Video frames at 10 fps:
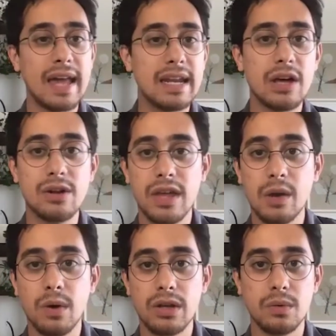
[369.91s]
any other
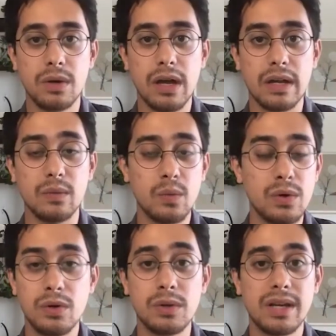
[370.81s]
thing where
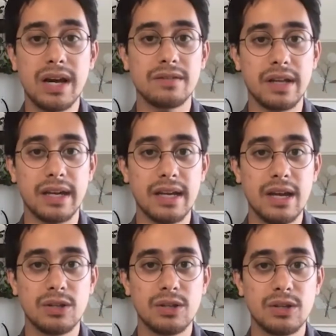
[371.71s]
you would kind of
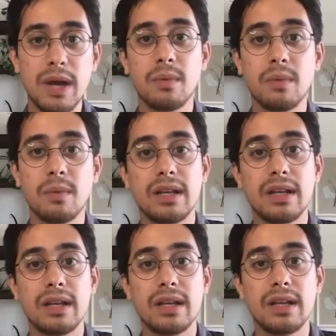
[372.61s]
like spend money
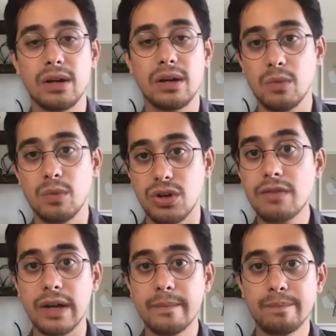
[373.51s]
on a commercial
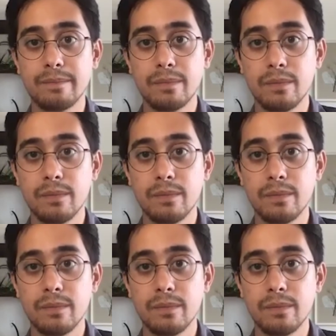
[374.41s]
offering,